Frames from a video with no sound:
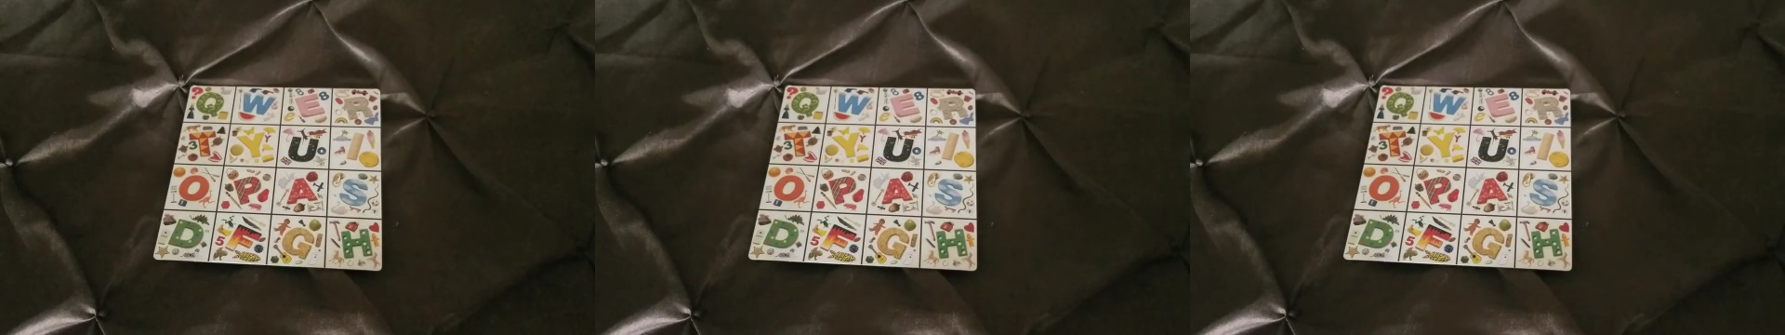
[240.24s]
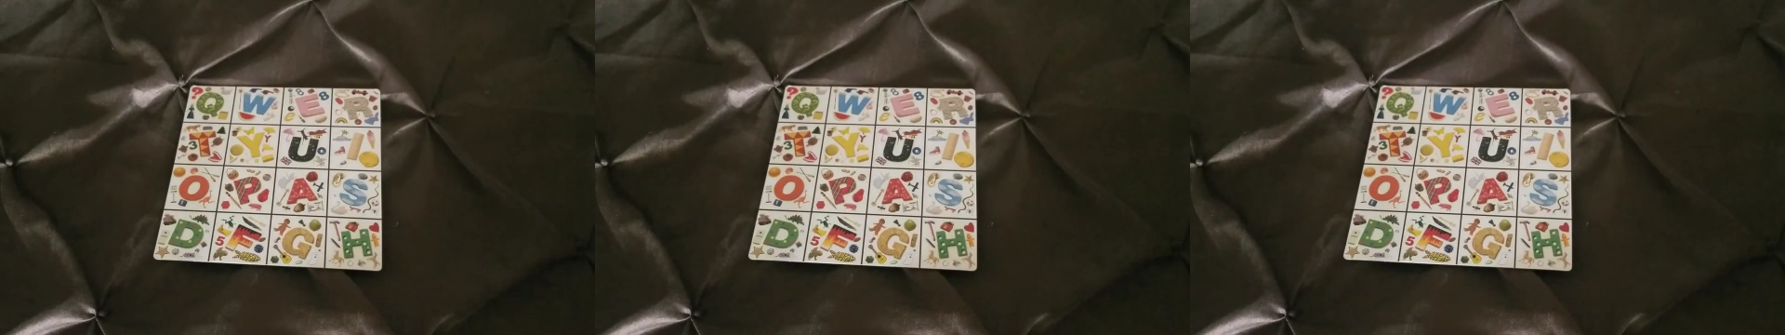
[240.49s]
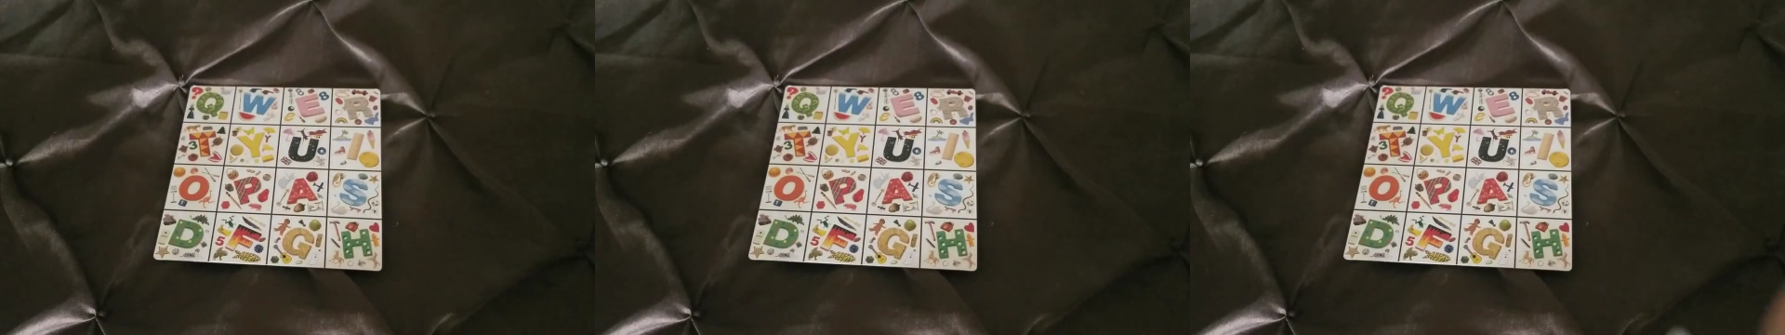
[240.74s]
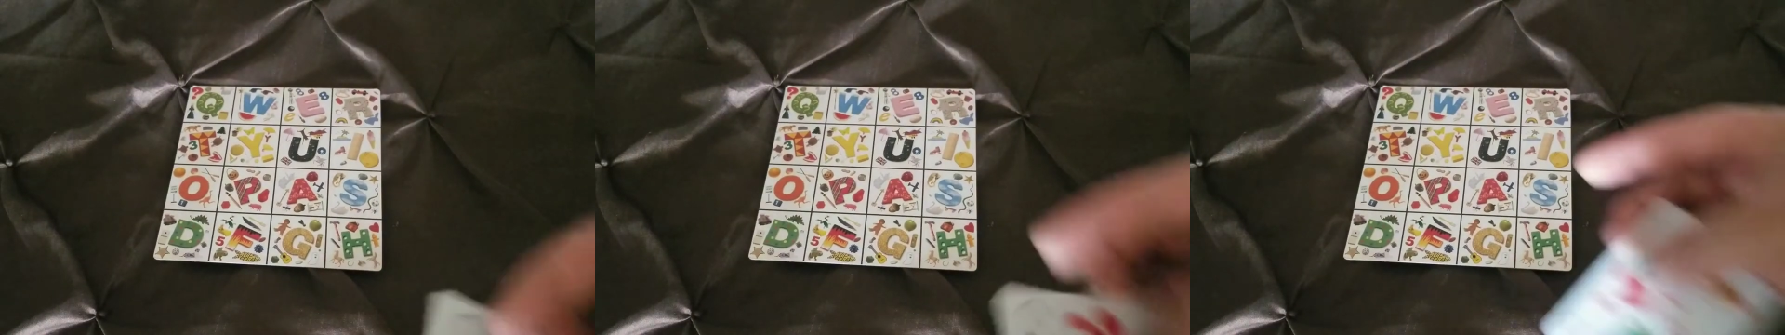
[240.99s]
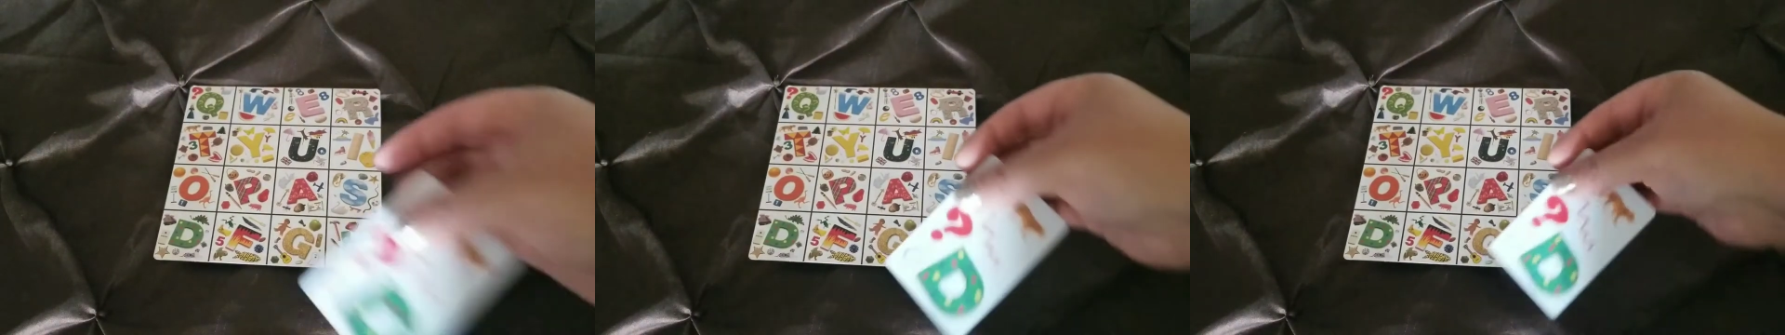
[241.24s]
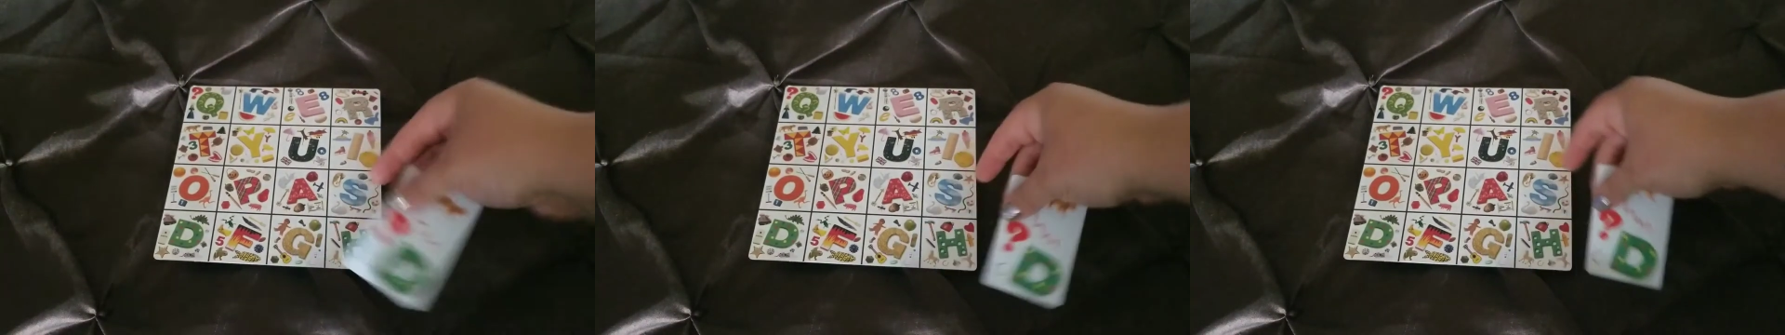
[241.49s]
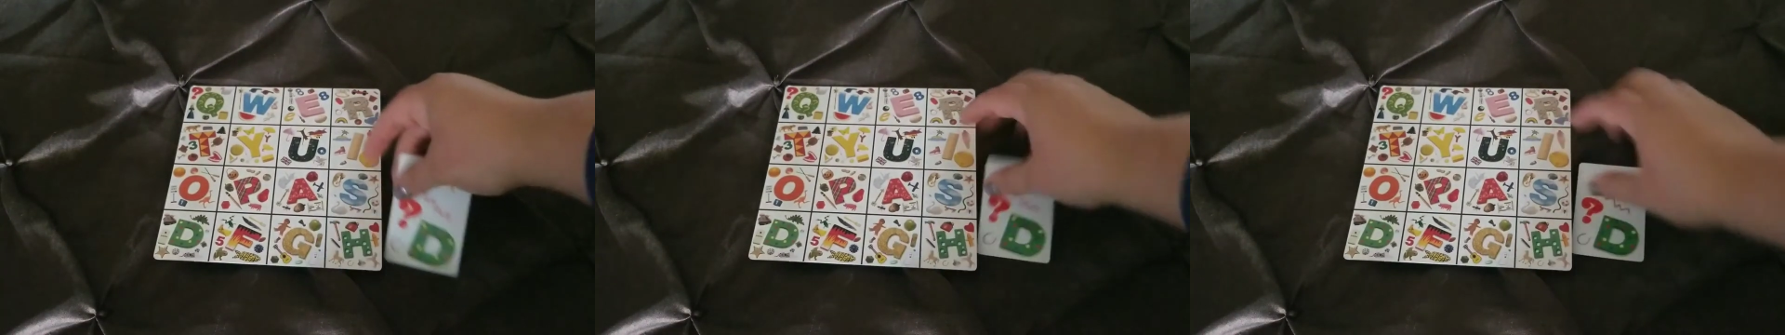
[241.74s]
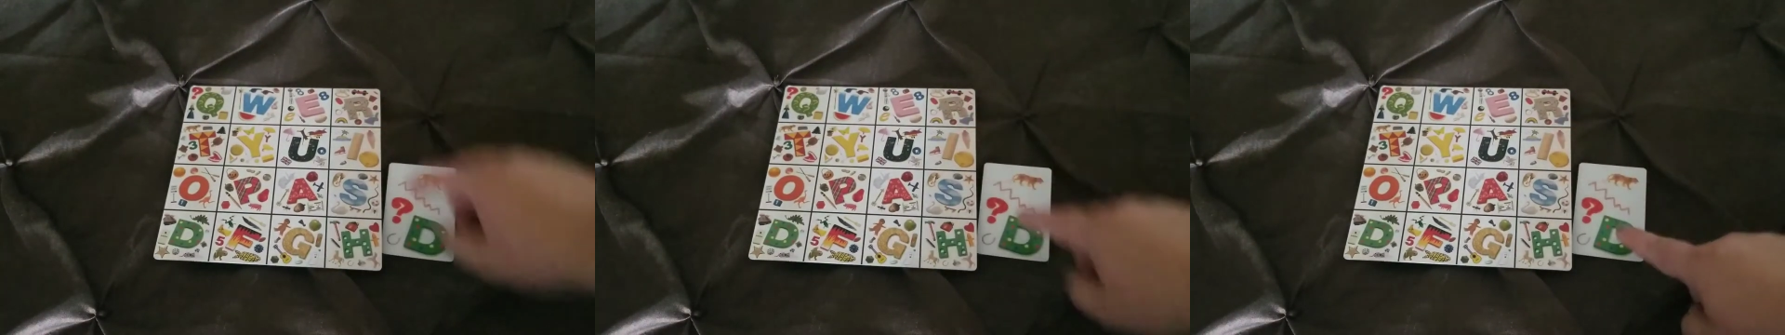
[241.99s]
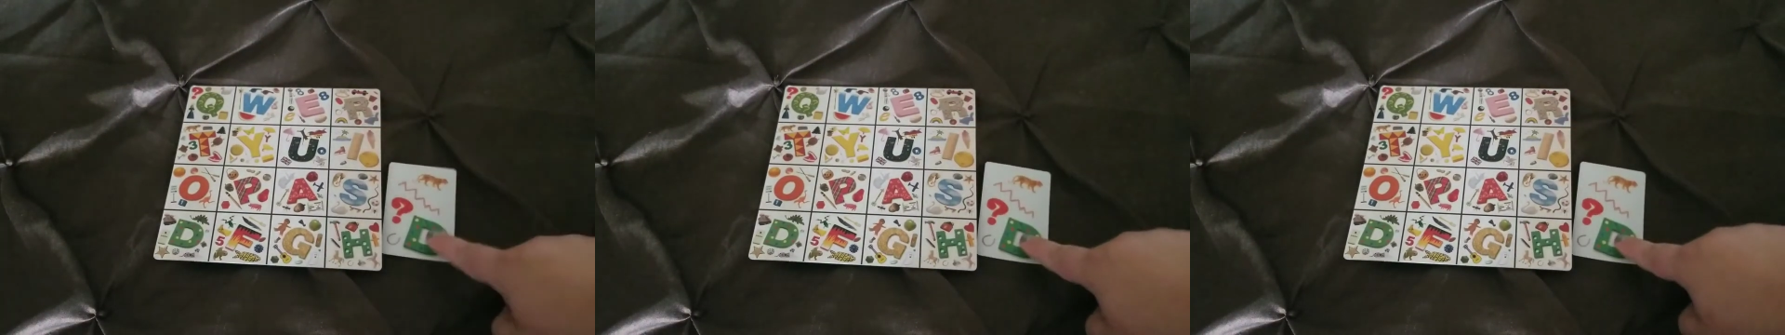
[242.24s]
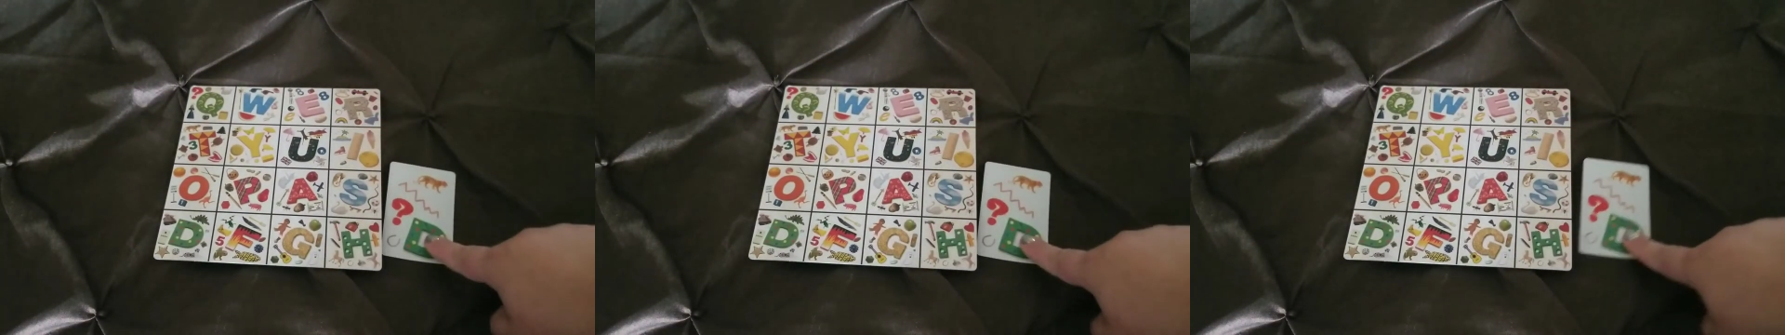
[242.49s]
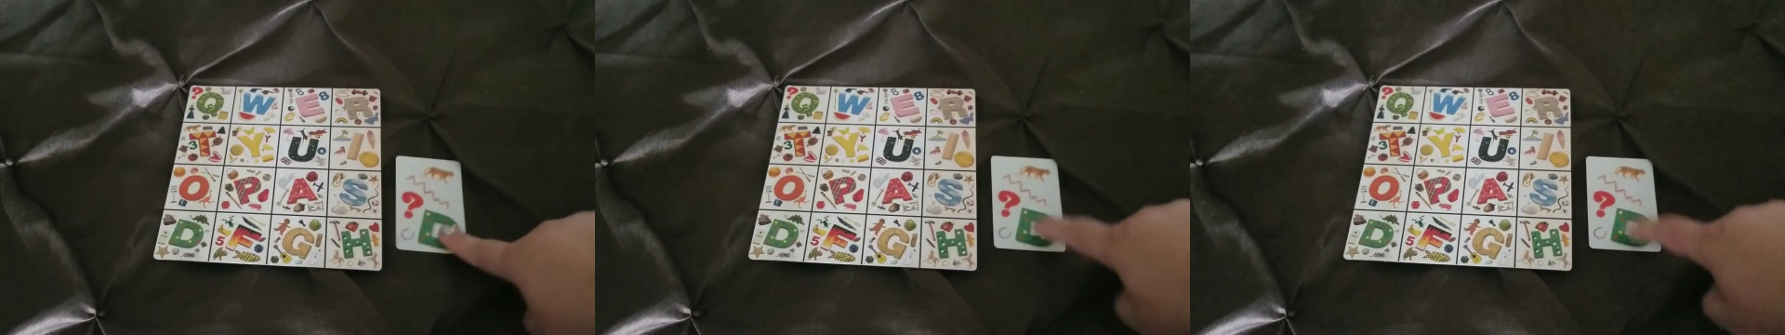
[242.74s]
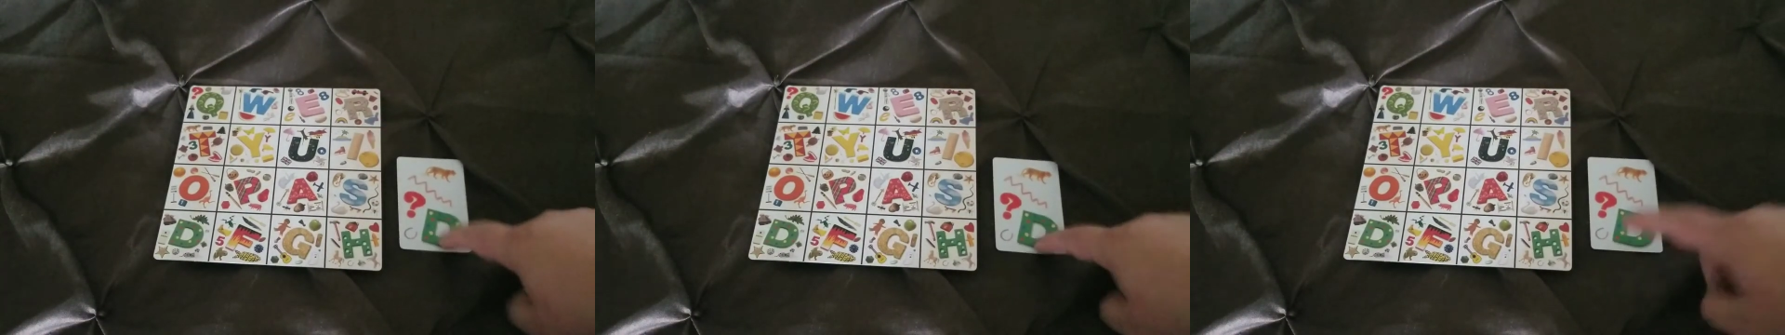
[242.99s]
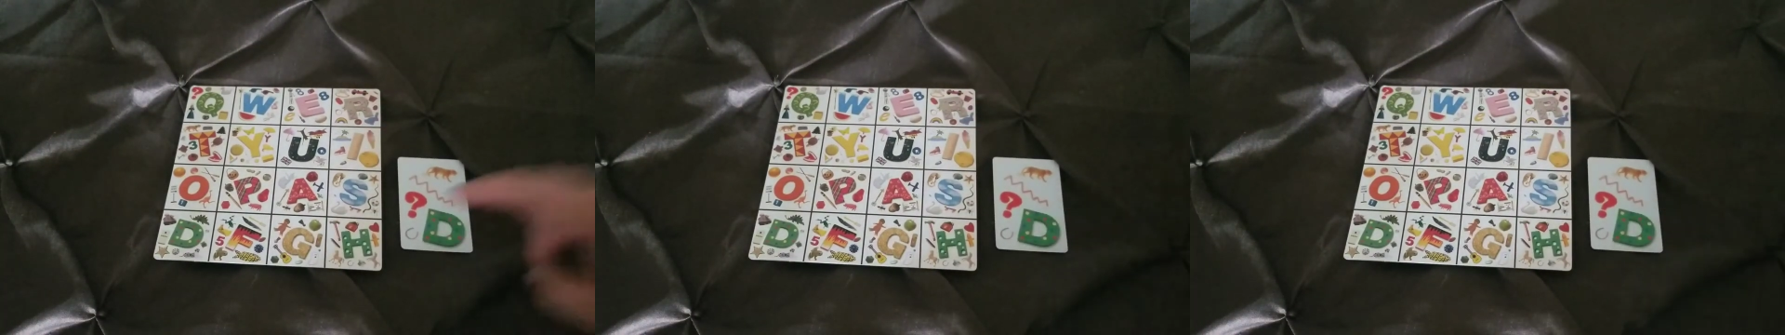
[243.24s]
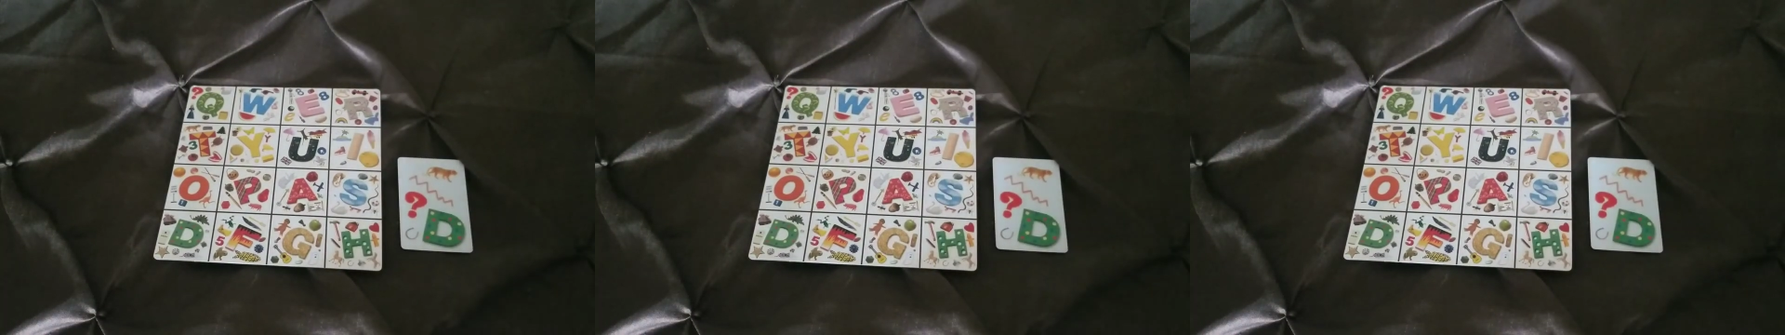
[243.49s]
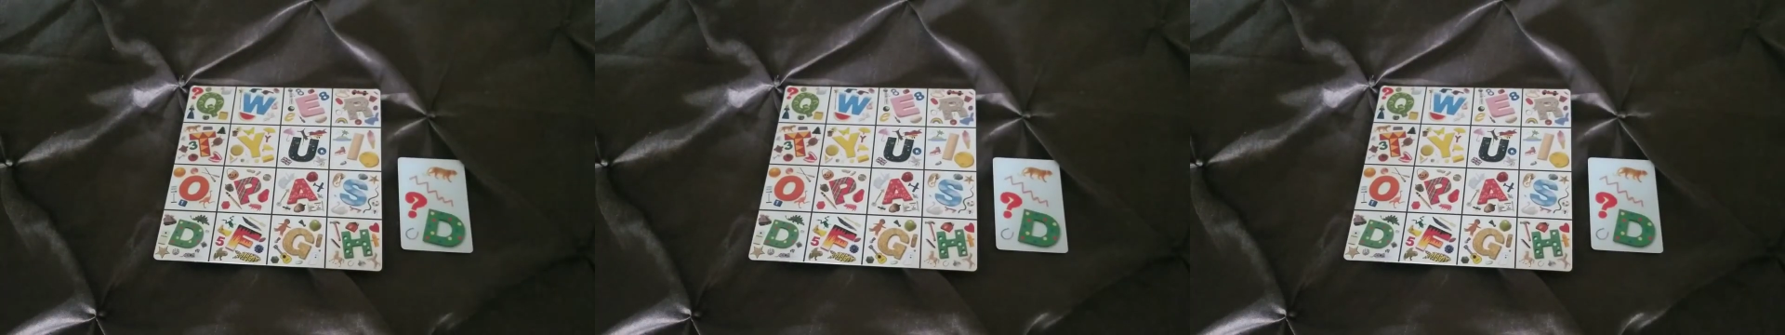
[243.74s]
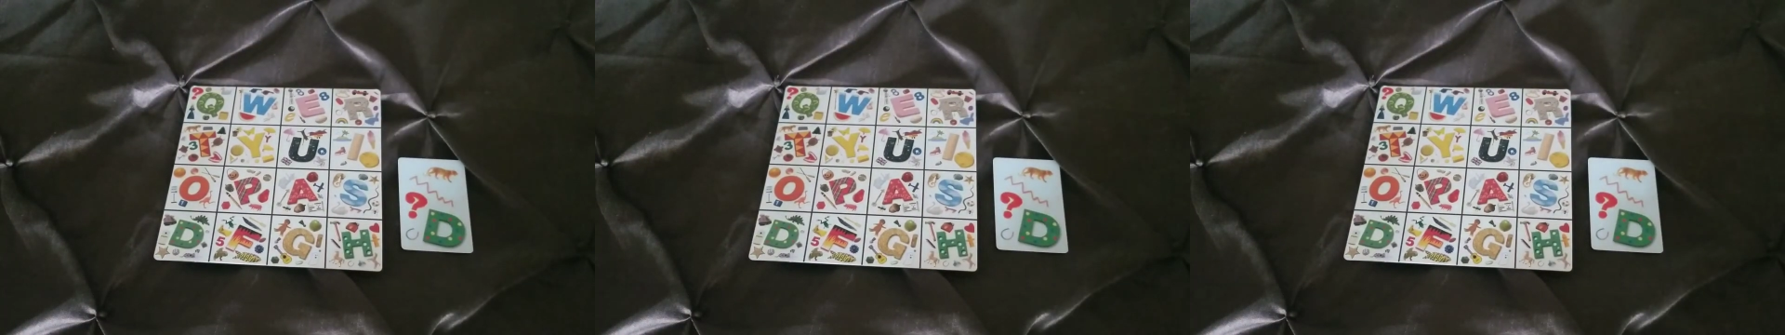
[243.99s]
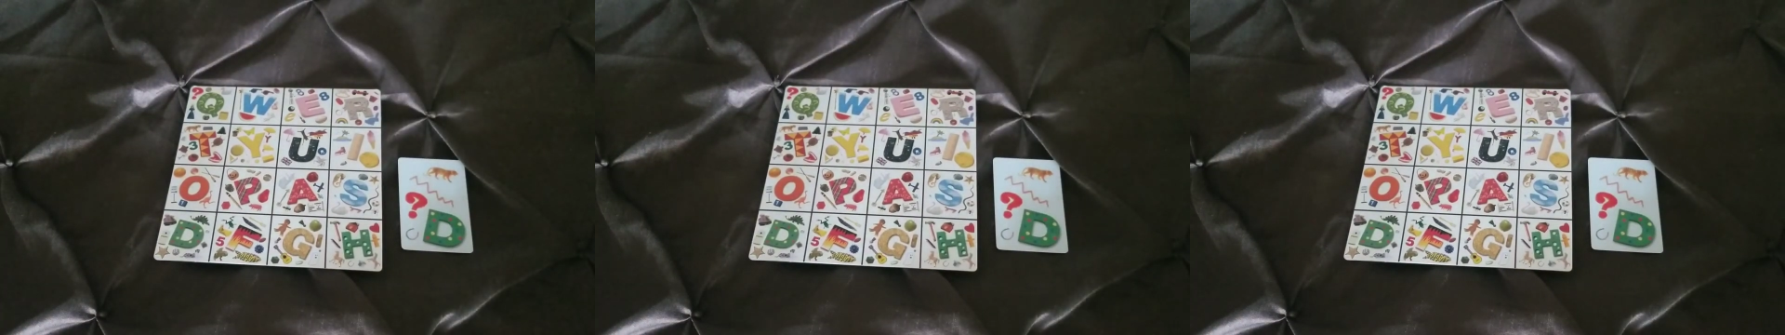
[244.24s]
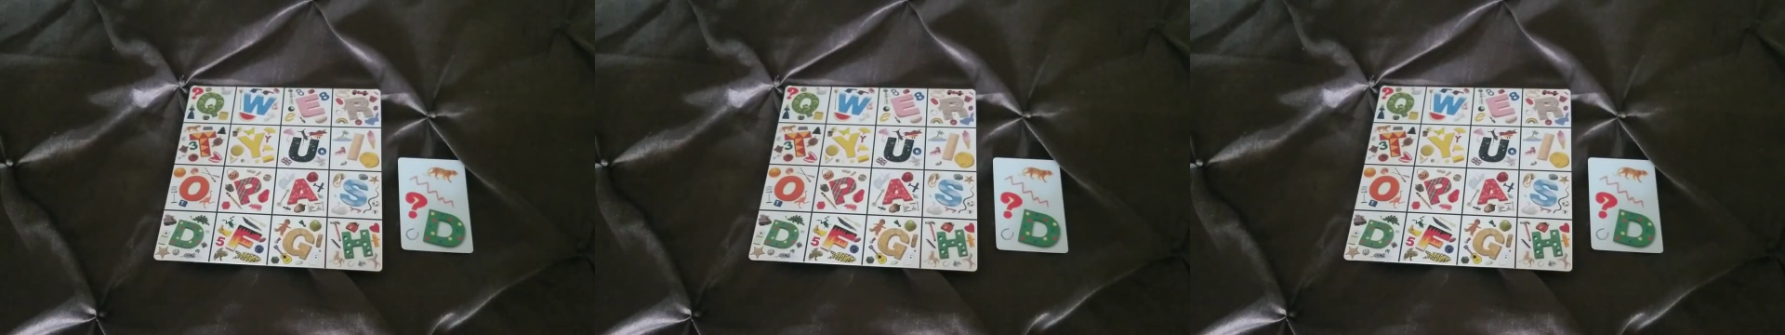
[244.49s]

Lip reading: [unreadable: no face in view]